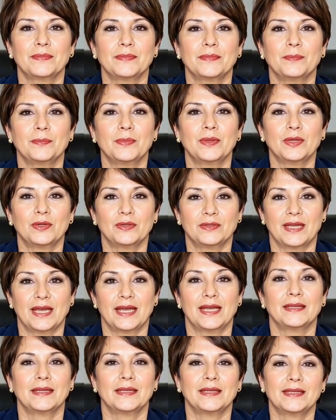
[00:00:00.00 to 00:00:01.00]
Below
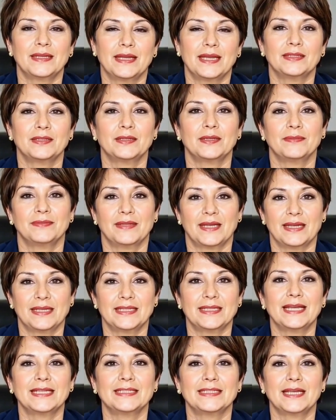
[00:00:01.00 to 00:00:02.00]
that, enter a
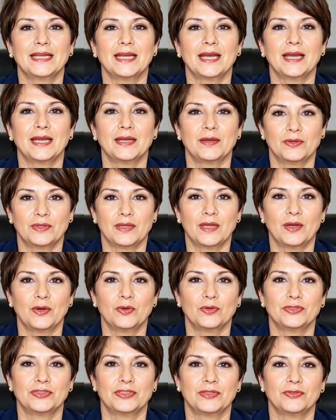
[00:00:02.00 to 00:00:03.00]
valid SNI or the
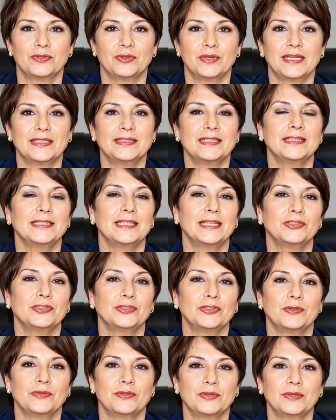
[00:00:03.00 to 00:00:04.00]
host of your SSH
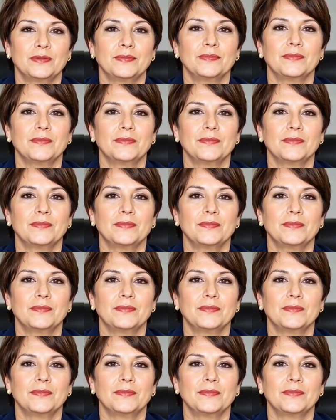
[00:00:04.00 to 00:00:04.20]
server.